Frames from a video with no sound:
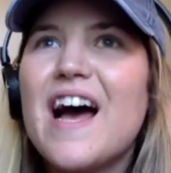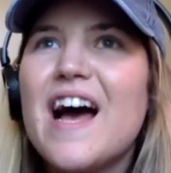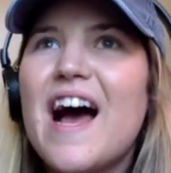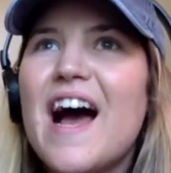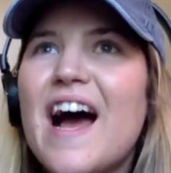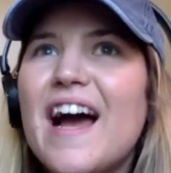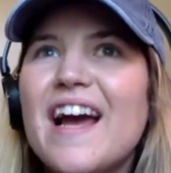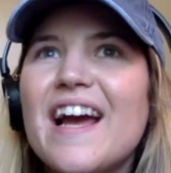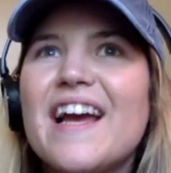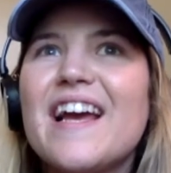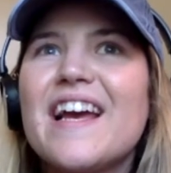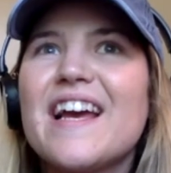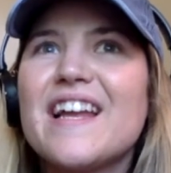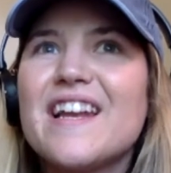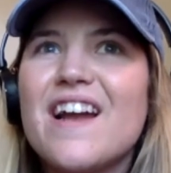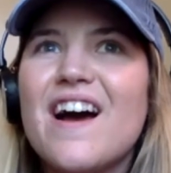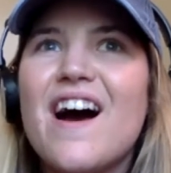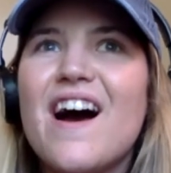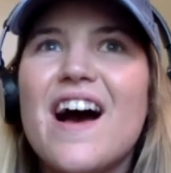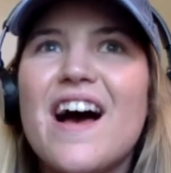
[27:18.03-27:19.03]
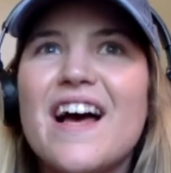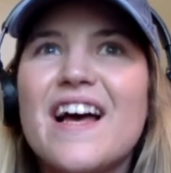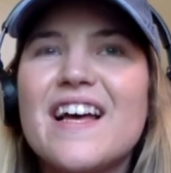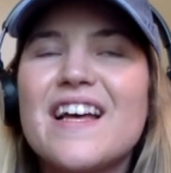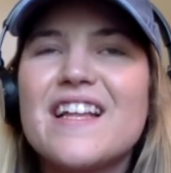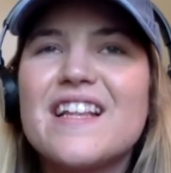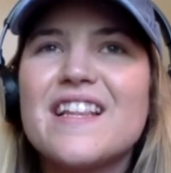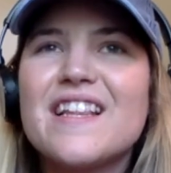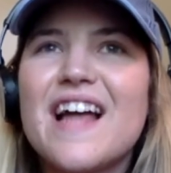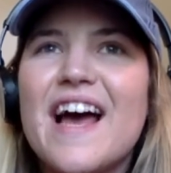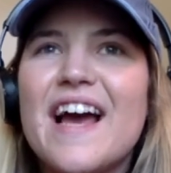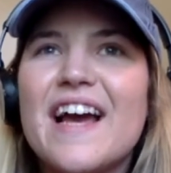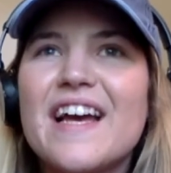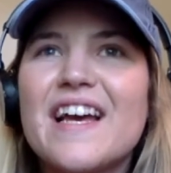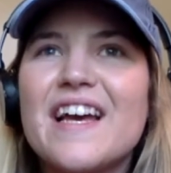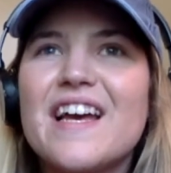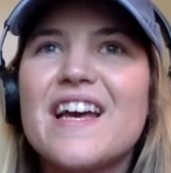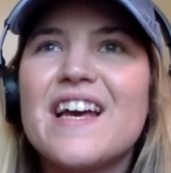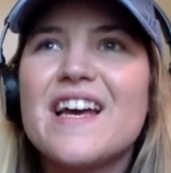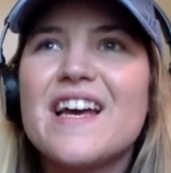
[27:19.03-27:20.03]
I cannot
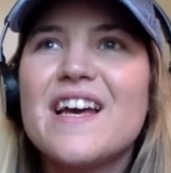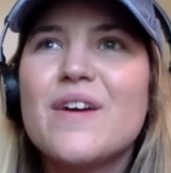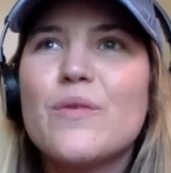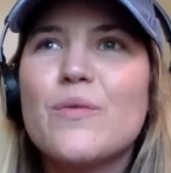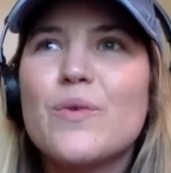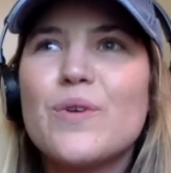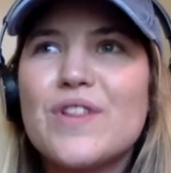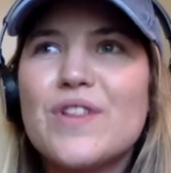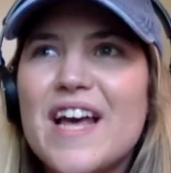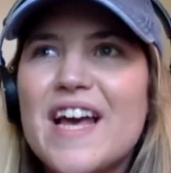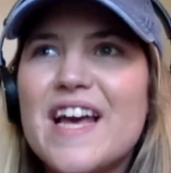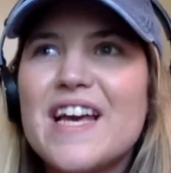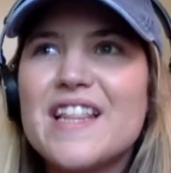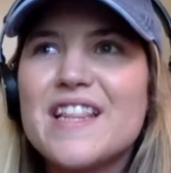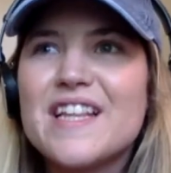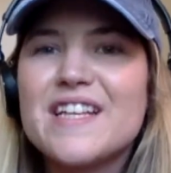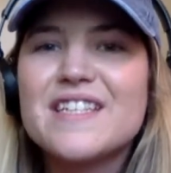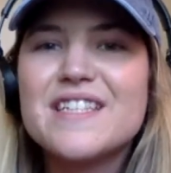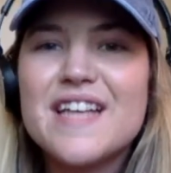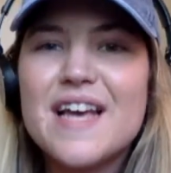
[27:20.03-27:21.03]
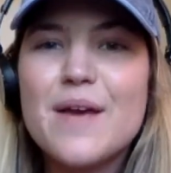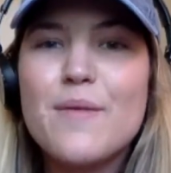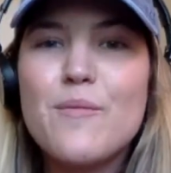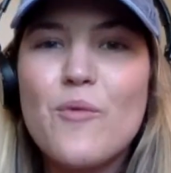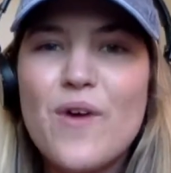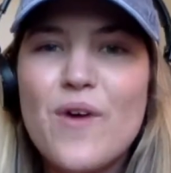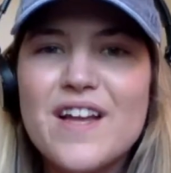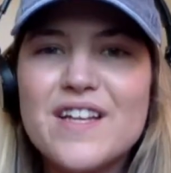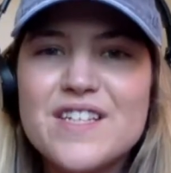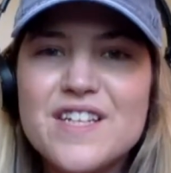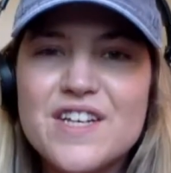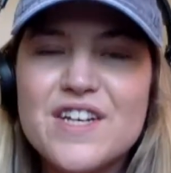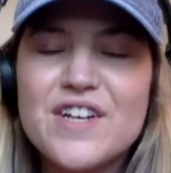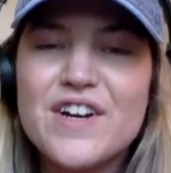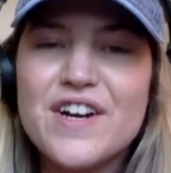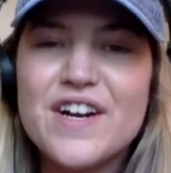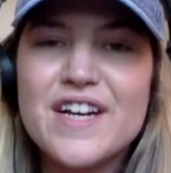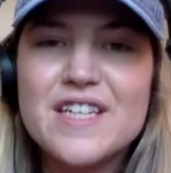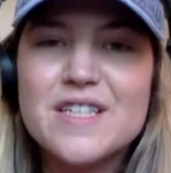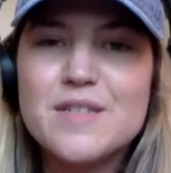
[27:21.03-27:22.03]
like relate in the same way to
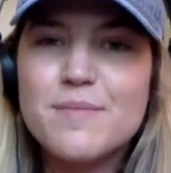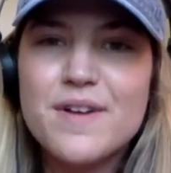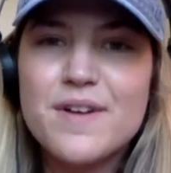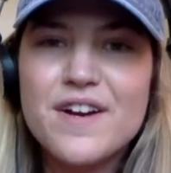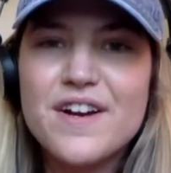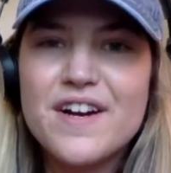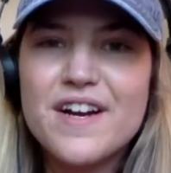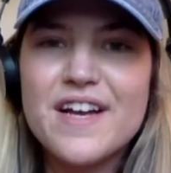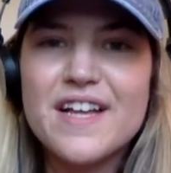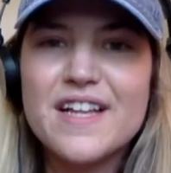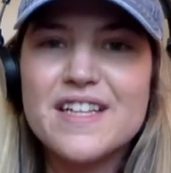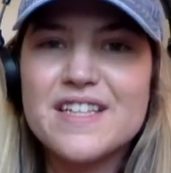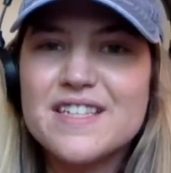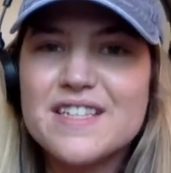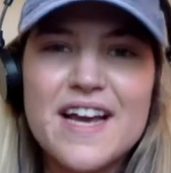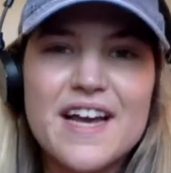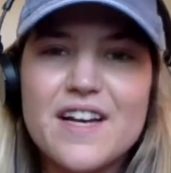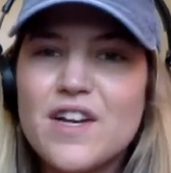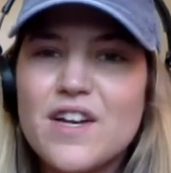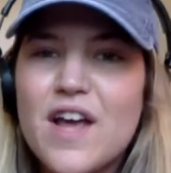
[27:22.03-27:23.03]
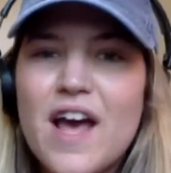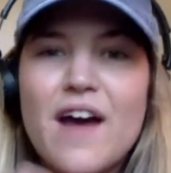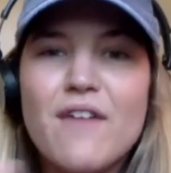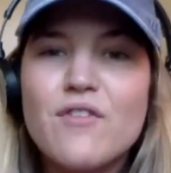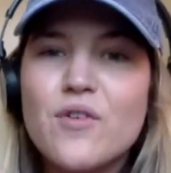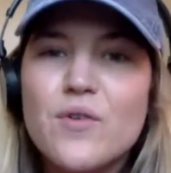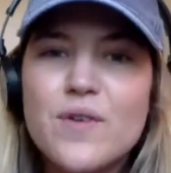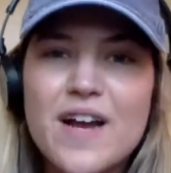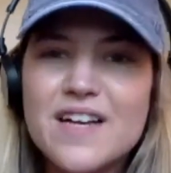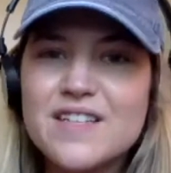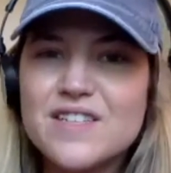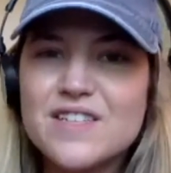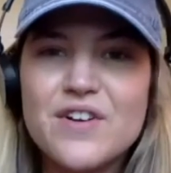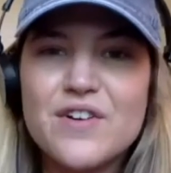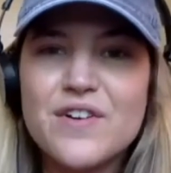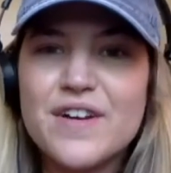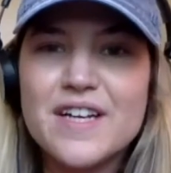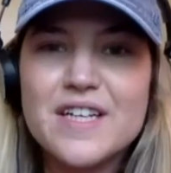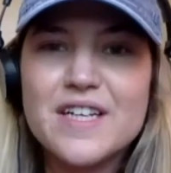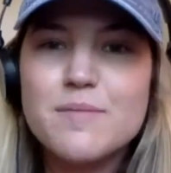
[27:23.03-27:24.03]
your experience. Like everyone has their
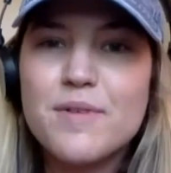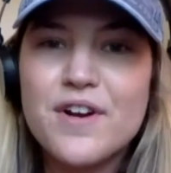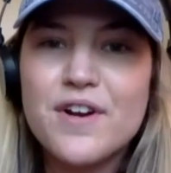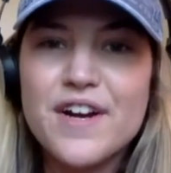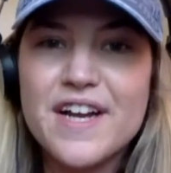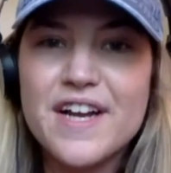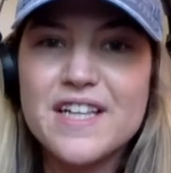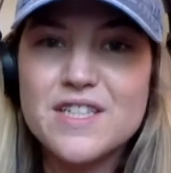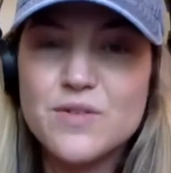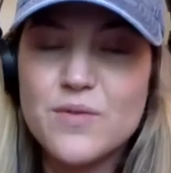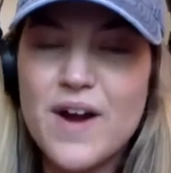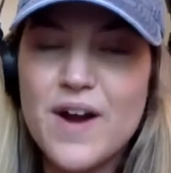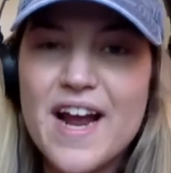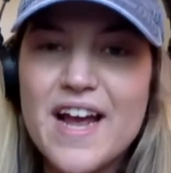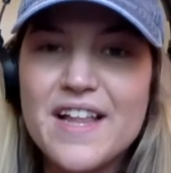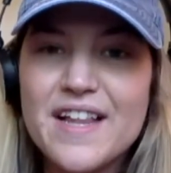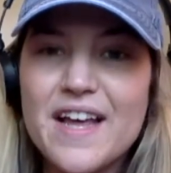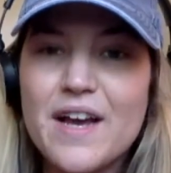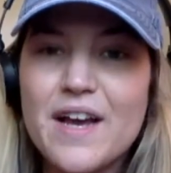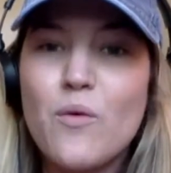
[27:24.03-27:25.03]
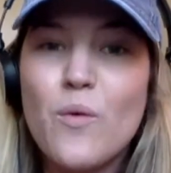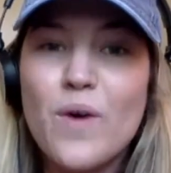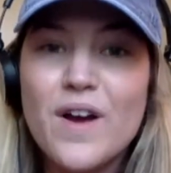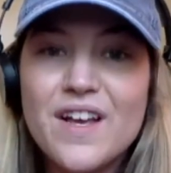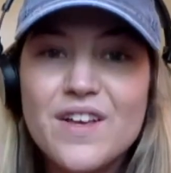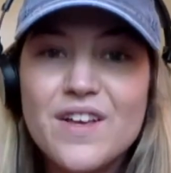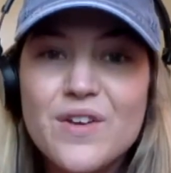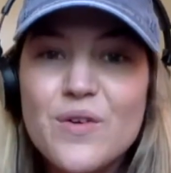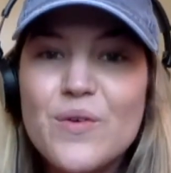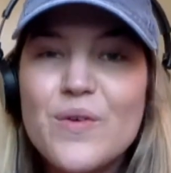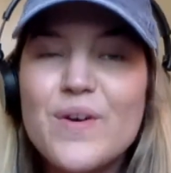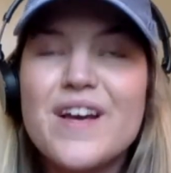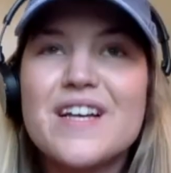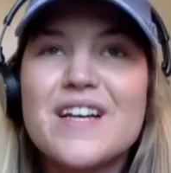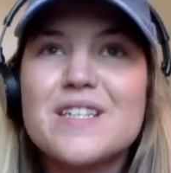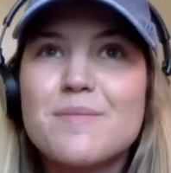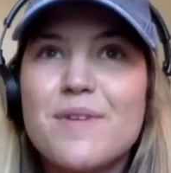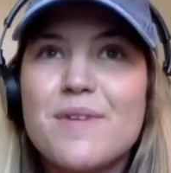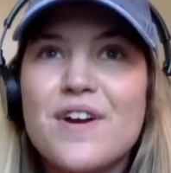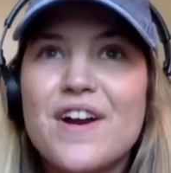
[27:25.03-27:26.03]
own experience, right? Like what you
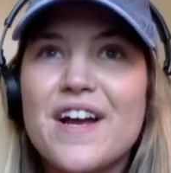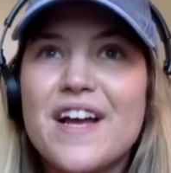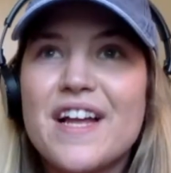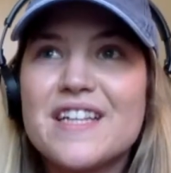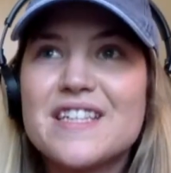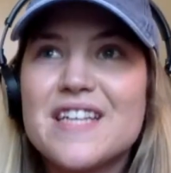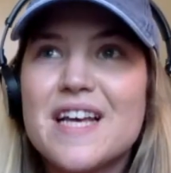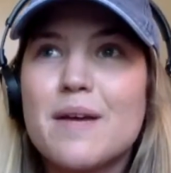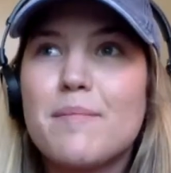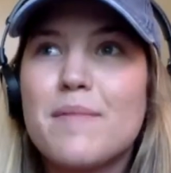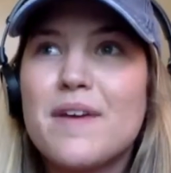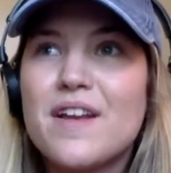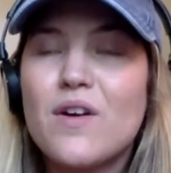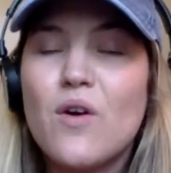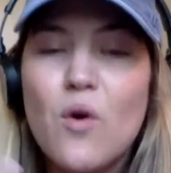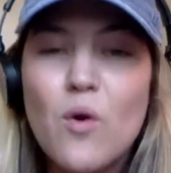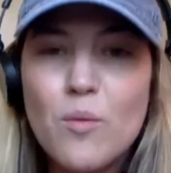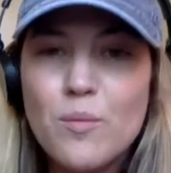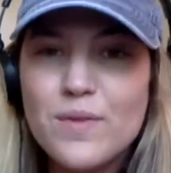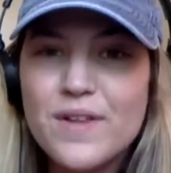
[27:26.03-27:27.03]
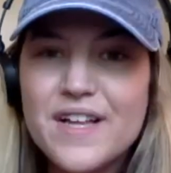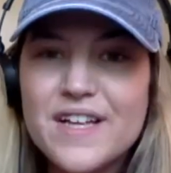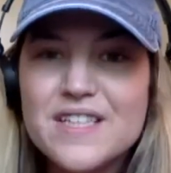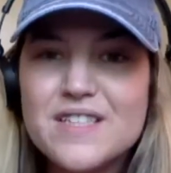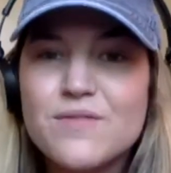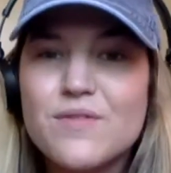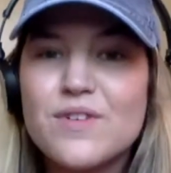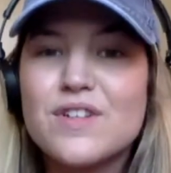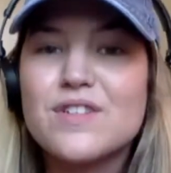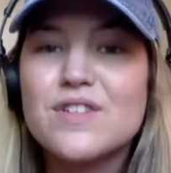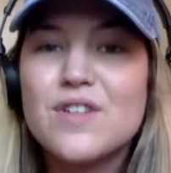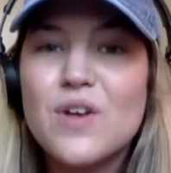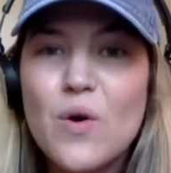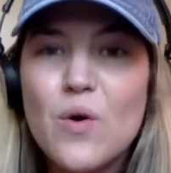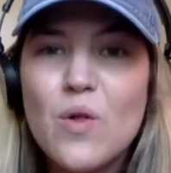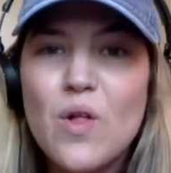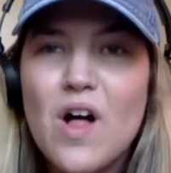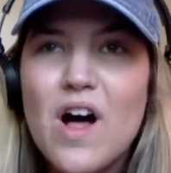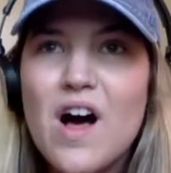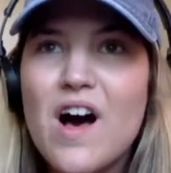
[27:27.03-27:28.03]
experience, like being homeless for
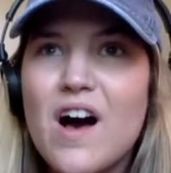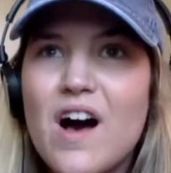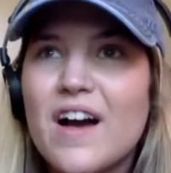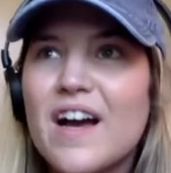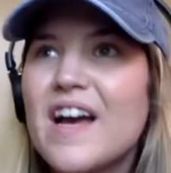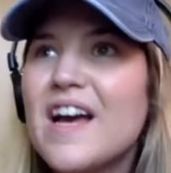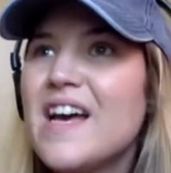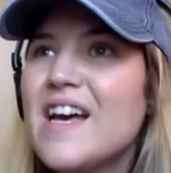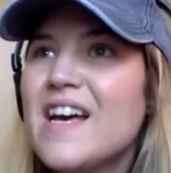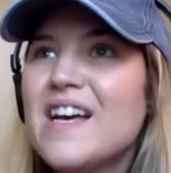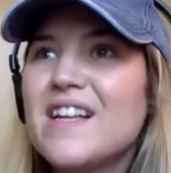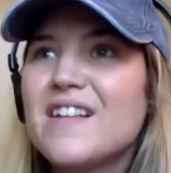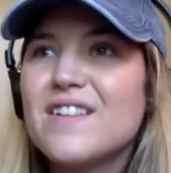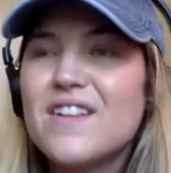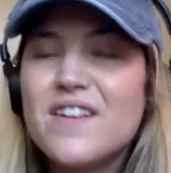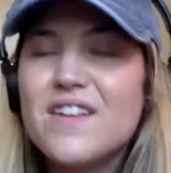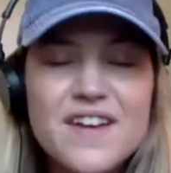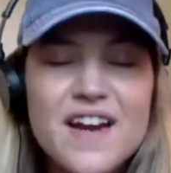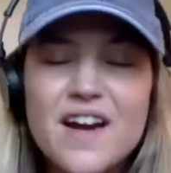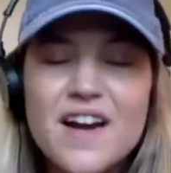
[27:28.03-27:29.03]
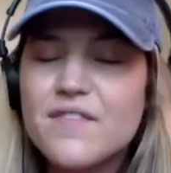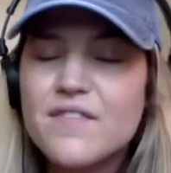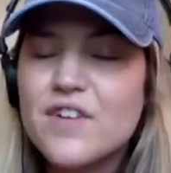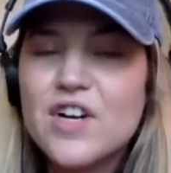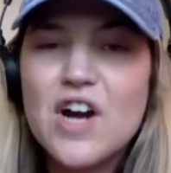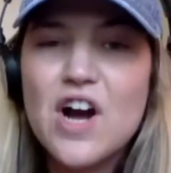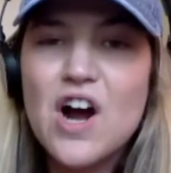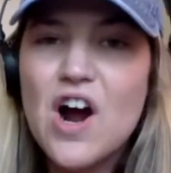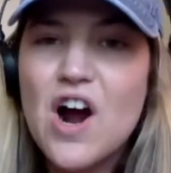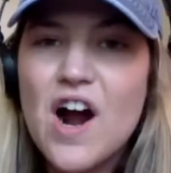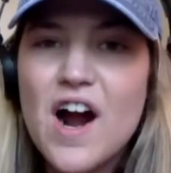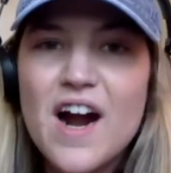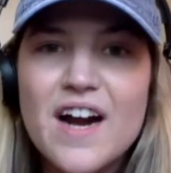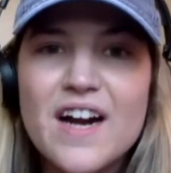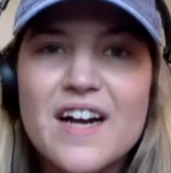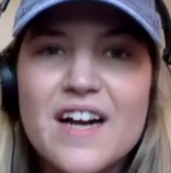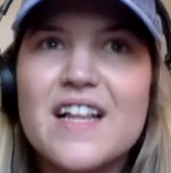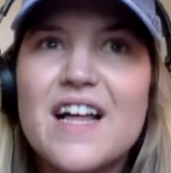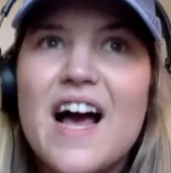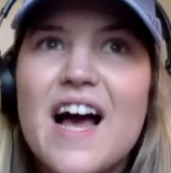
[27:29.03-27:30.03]
so long, living out of your
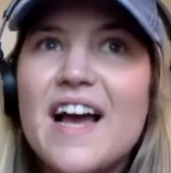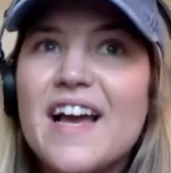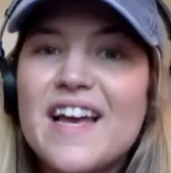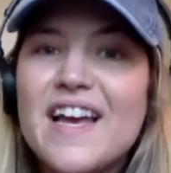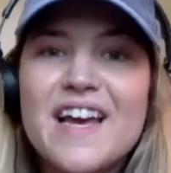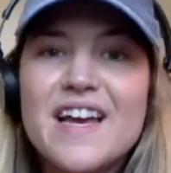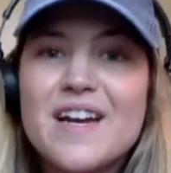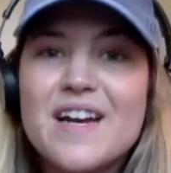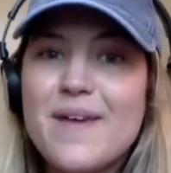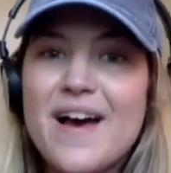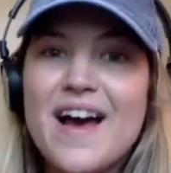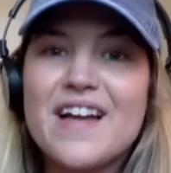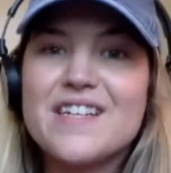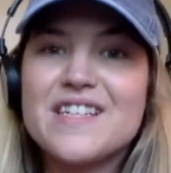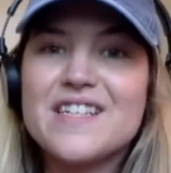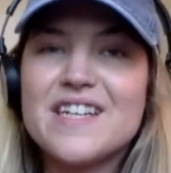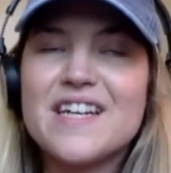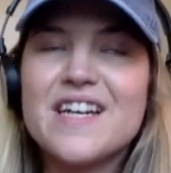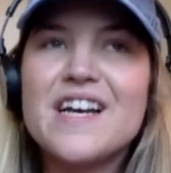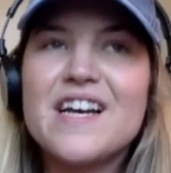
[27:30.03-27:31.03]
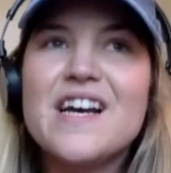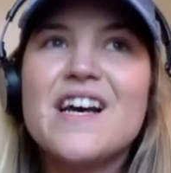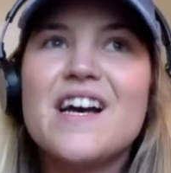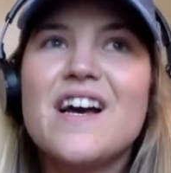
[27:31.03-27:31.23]
car. I can't imagine.